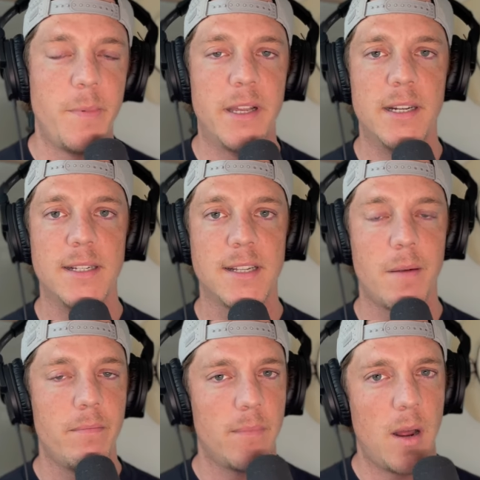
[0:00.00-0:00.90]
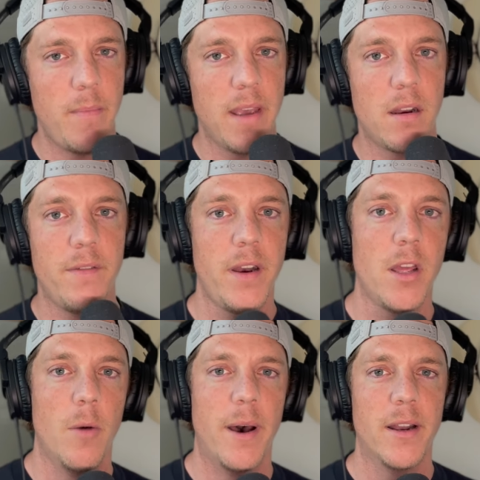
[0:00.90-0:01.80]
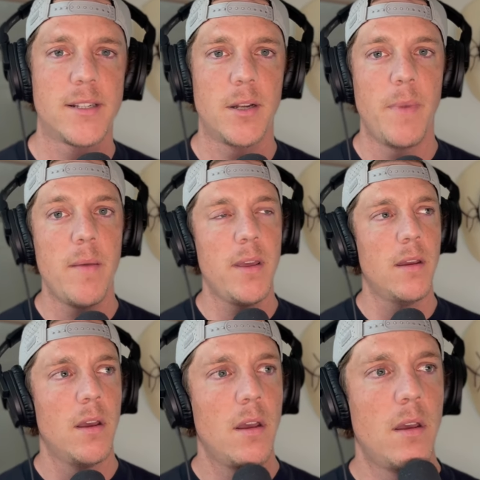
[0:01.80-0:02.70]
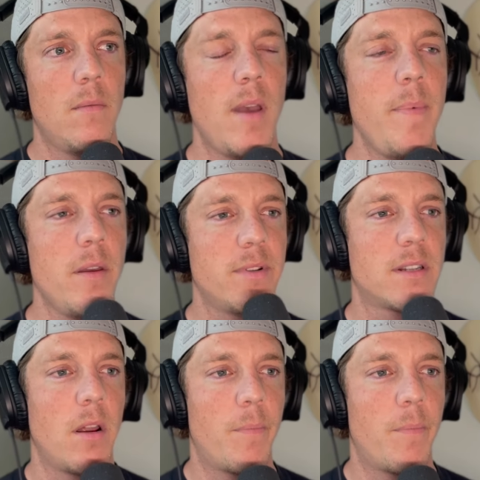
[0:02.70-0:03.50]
because I'm making a video about it. So maybe it was on